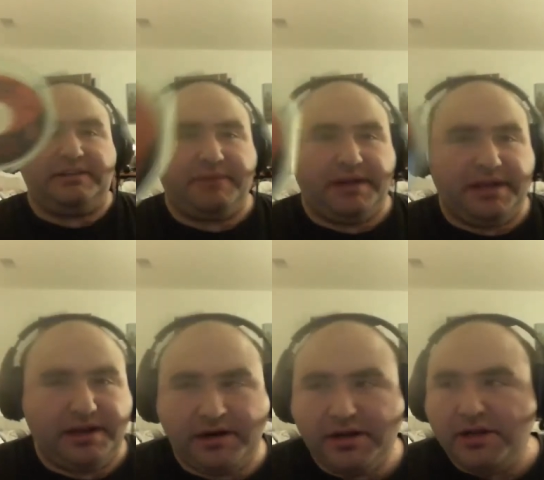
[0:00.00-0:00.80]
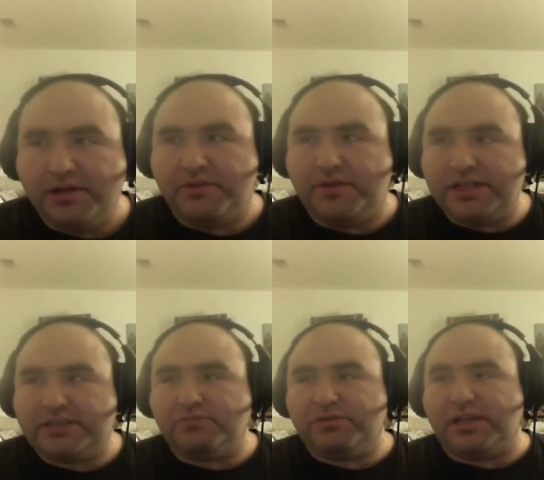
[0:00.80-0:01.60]
this CD right here.
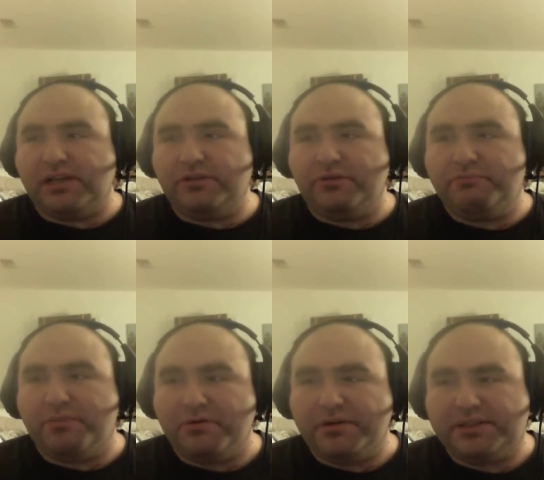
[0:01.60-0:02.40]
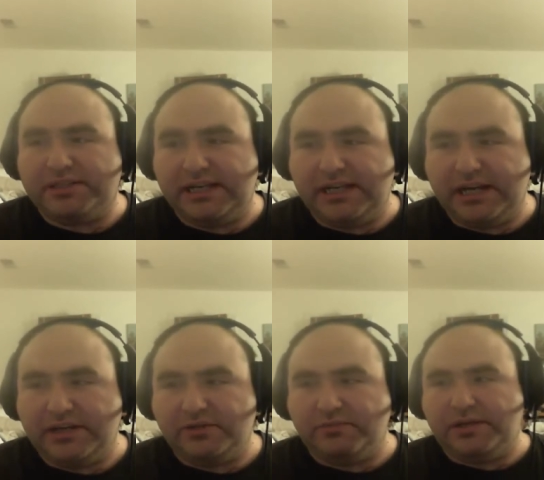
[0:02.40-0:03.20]
This was a little bonus
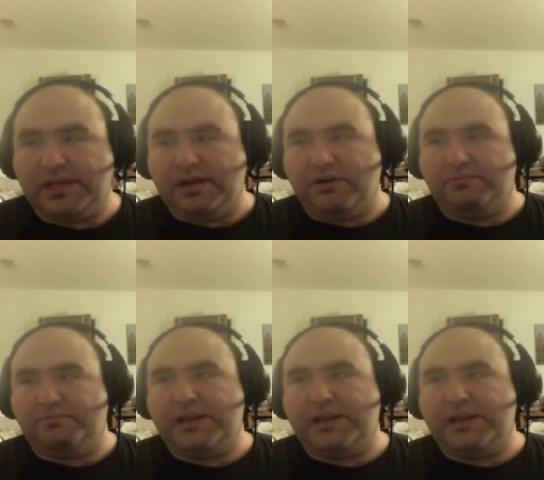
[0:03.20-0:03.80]
CD that you would get.